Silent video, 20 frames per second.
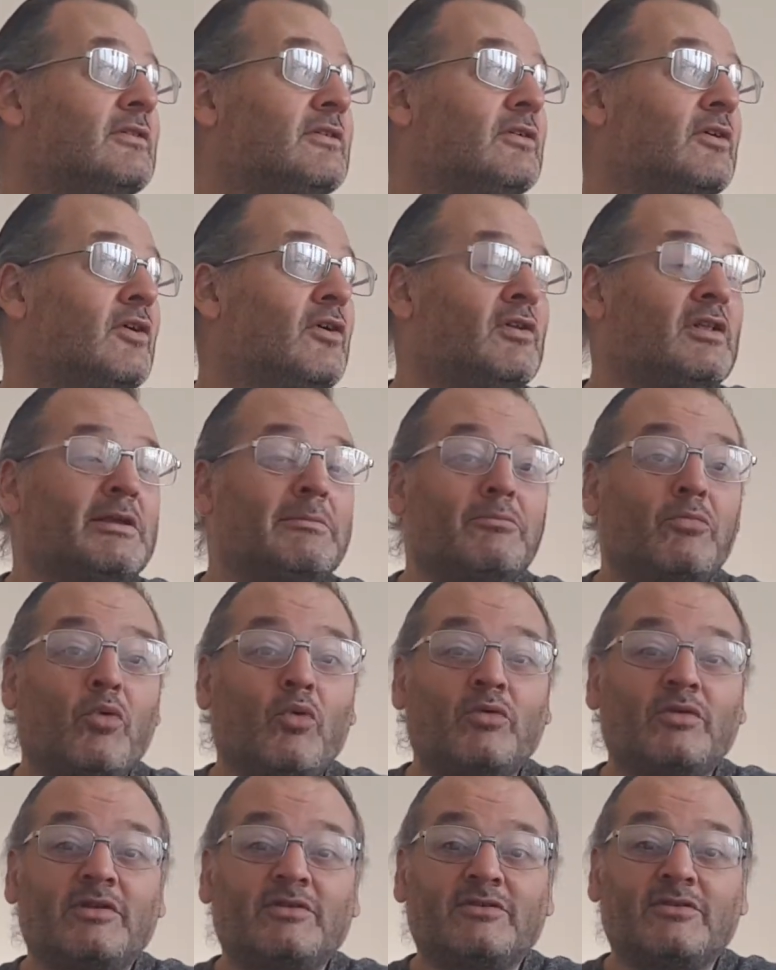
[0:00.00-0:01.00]
early
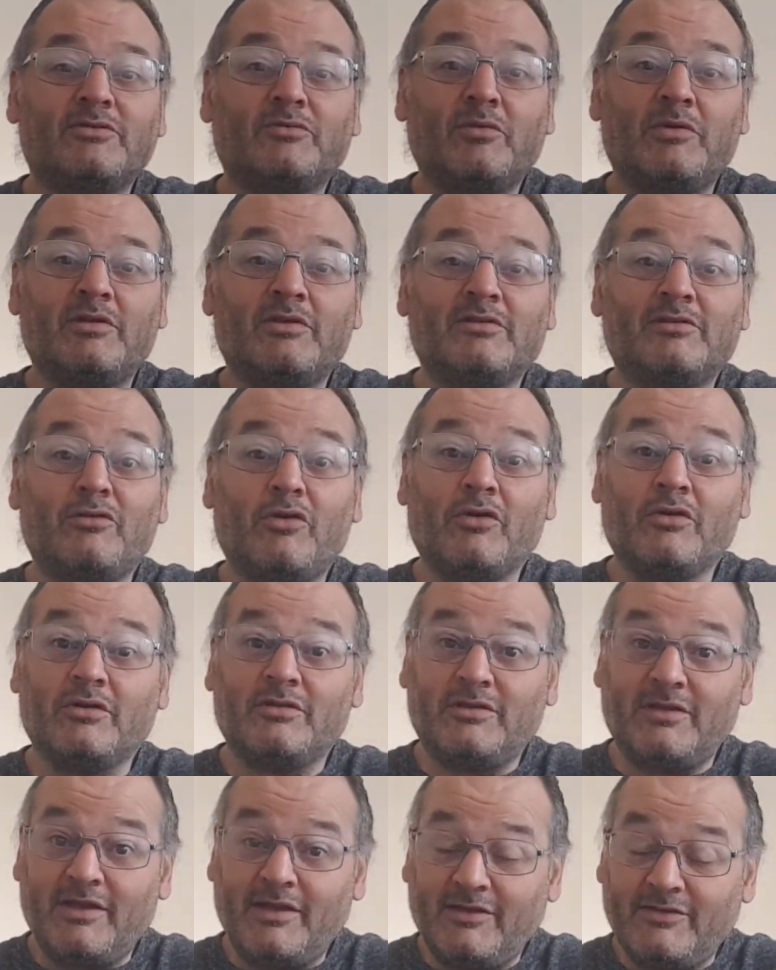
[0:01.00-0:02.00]
mornings as well as longer
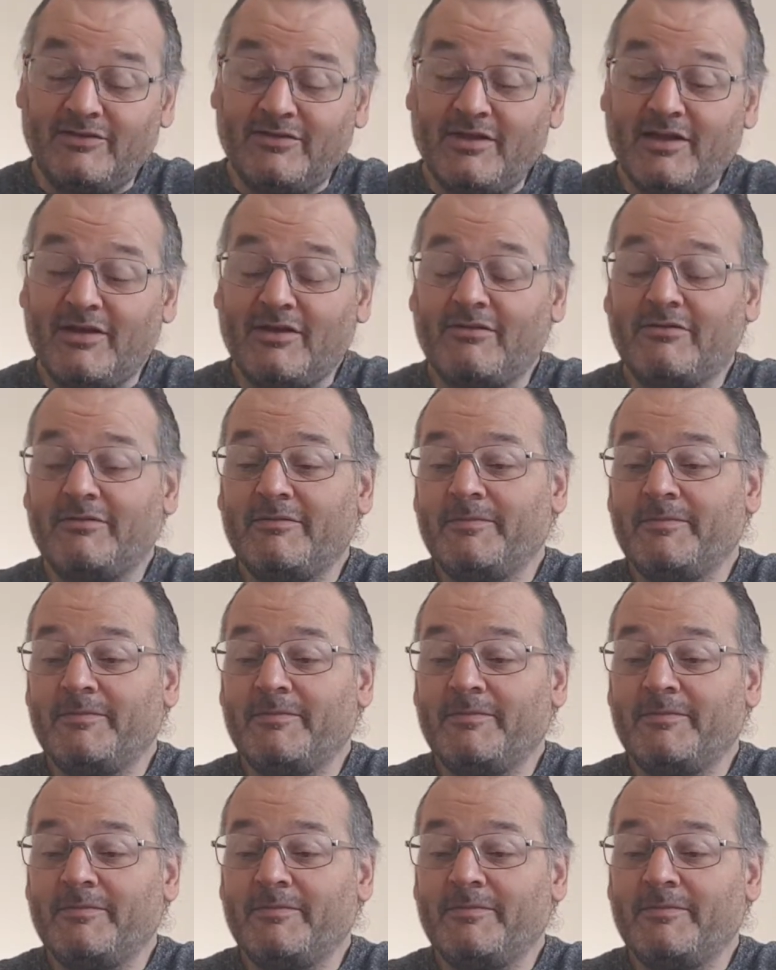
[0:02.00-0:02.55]
days now.